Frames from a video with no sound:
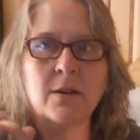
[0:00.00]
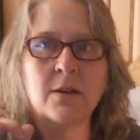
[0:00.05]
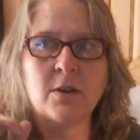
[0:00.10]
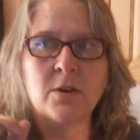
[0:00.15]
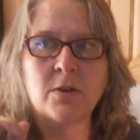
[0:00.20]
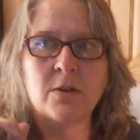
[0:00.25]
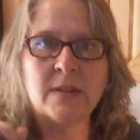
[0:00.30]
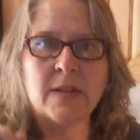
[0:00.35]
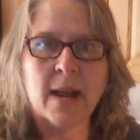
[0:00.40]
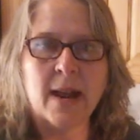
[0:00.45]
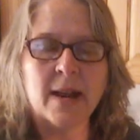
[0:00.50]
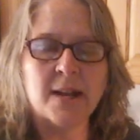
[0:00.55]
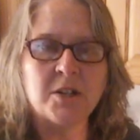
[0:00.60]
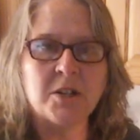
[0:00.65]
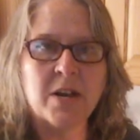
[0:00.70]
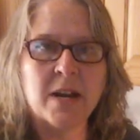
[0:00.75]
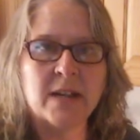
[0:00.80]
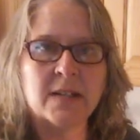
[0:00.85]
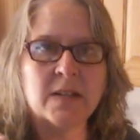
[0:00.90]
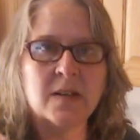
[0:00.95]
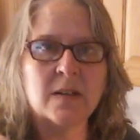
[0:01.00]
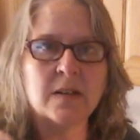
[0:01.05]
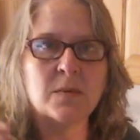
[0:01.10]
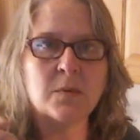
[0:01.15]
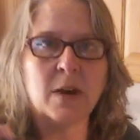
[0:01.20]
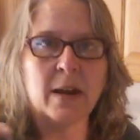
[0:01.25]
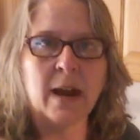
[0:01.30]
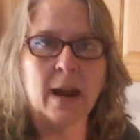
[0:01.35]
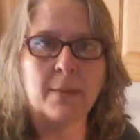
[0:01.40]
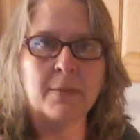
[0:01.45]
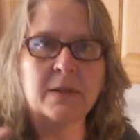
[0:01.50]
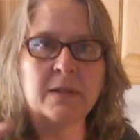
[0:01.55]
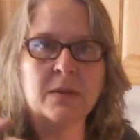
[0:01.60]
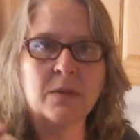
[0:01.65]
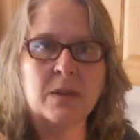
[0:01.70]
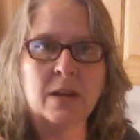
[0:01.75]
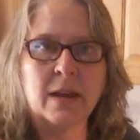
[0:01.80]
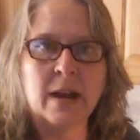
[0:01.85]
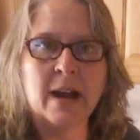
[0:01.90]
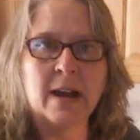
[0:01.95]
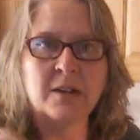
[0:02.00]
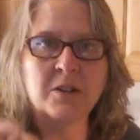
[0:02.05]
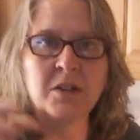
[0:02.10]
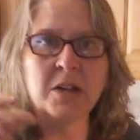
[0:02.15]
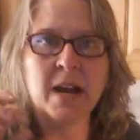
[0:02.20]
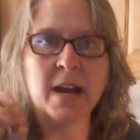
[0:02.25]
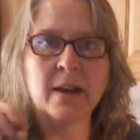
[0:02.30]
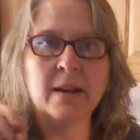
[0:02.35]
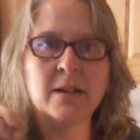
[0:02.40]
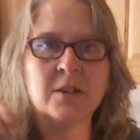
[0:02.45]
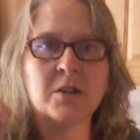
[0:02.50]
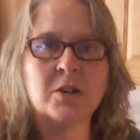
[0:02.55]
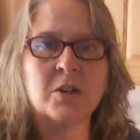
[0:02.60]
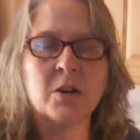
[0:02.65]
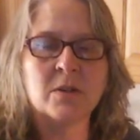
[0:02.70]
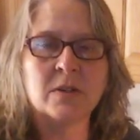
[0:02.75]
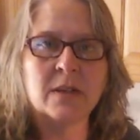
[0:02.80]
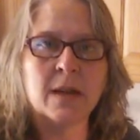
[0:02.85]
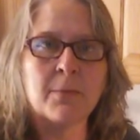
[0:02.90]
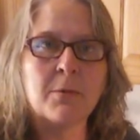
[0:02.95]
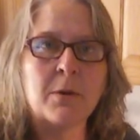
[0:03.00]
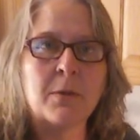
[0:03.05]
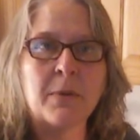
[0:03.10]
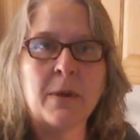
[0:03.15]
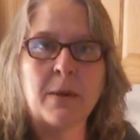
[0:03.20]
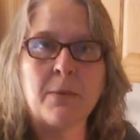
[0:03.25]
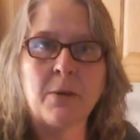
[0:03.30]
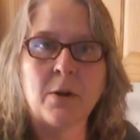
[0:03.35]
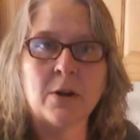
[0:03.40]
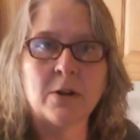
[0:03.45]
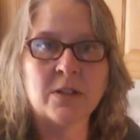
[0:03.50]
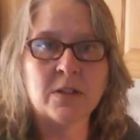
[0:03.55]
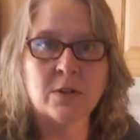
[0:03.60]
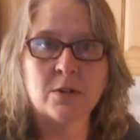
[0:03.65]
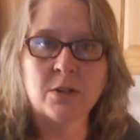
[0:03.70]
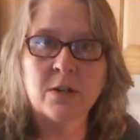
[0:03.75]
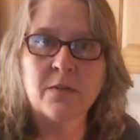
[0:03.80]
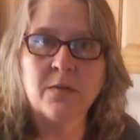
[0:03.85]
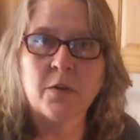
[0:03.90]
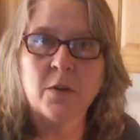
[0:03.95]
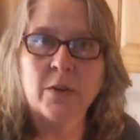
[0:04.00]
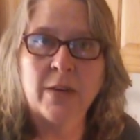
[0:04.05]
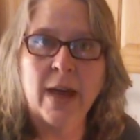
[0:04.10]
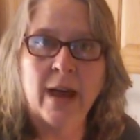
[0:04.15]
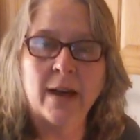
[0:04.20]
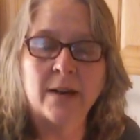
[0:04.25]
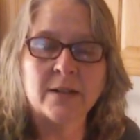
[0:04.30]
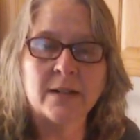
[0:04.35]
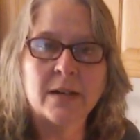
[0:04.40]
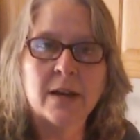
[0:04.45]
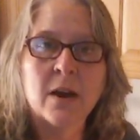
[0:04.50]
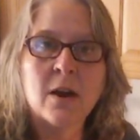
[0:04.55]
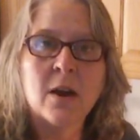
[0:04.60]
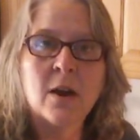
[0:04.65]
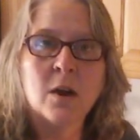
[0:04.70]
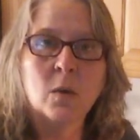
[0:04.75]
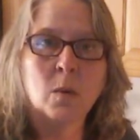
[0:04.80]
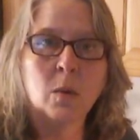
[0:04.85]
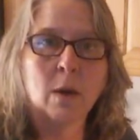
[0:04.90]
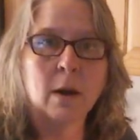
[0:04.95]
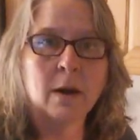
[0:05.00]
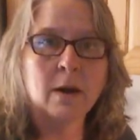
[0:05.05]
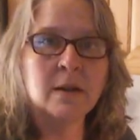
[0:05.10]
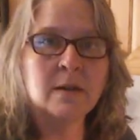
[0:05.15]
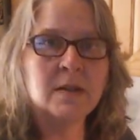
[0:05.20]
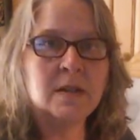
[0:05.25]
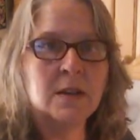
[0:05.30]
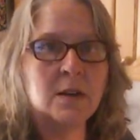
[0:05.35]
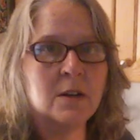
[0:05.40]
Use the hashtags because what happens with a hashtag, it shows up when people are searching for that word.